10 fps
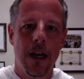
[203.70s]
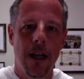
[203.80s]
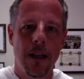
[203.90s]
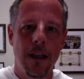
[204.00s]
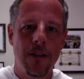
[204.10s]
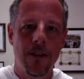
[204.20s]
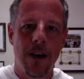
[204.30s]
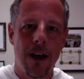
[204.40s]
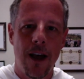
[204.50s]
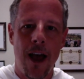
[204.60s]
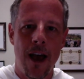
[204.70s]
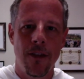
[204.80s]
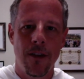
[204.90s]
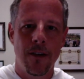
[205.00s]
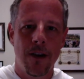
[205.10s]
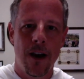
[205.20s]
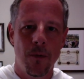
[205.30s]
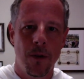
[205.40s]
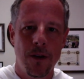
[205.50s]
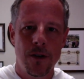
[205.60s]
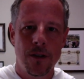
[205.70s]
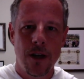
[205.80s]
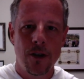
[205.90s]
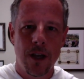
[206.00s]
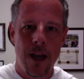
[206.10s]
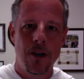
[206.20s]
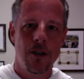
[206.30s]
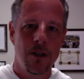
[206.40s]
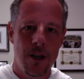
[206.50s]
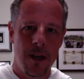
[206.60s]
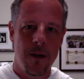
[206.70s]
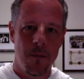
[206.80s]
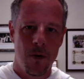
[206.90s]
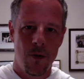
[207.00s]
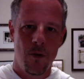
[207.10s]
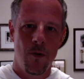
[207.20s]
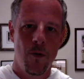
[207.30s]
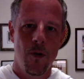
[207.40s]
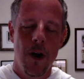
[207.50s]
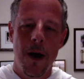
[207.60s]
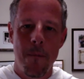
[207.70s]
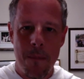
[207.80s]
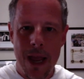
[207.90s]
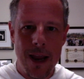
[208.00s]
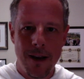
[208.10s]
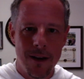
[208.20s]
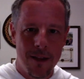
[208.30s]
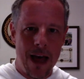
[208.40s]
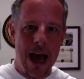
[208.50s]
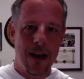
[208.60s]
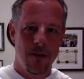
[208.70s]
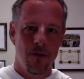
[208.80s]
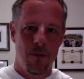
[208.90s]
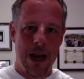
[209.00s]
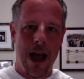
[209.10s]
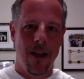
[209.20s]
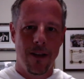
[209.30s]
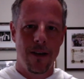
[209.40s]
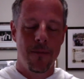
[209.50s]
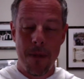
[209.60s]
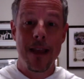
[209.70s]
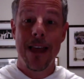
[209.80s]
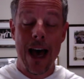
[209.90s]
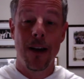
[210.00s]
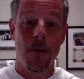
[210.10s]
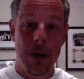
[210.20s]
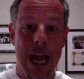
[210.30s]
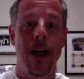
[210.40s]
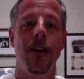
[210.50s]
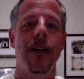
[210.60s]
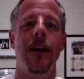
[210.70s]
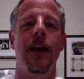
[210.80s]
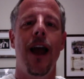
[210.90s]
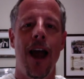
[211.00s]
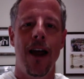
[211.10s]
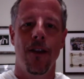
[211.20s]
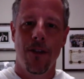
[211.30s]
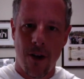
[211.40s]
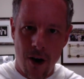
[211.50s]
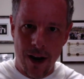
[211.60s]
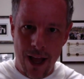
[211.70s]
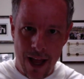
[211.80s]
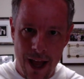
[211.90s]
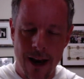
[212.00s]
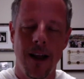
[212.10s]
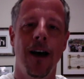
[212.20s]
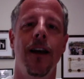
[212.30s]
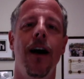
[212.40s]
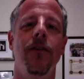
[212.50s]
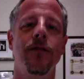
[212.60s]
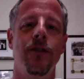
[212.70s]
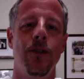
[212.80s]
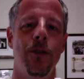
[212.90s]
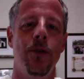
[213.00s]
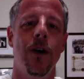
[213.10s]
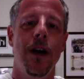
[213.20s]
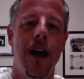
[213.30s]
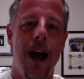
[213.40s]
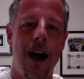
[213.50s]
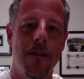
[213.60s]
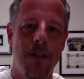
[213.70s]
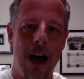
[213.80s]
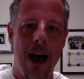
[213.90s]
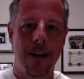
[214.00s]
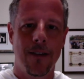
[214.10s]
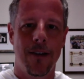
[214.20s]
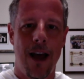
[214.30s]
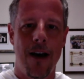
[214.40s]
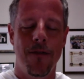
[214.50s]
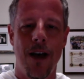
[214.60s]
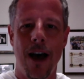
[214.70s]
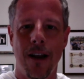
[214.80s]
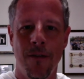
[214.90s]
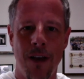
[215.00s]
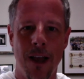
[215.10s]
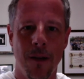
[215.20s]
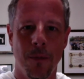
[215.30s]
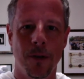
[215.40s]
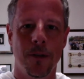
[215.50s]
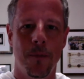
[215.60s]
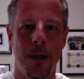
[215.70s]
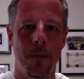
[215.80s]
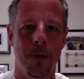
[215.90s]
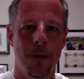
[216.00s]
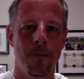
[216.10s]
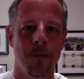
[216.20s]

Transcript: Lisa and the entire religious education team who made that a reality and thought ahead enough to have that available to people.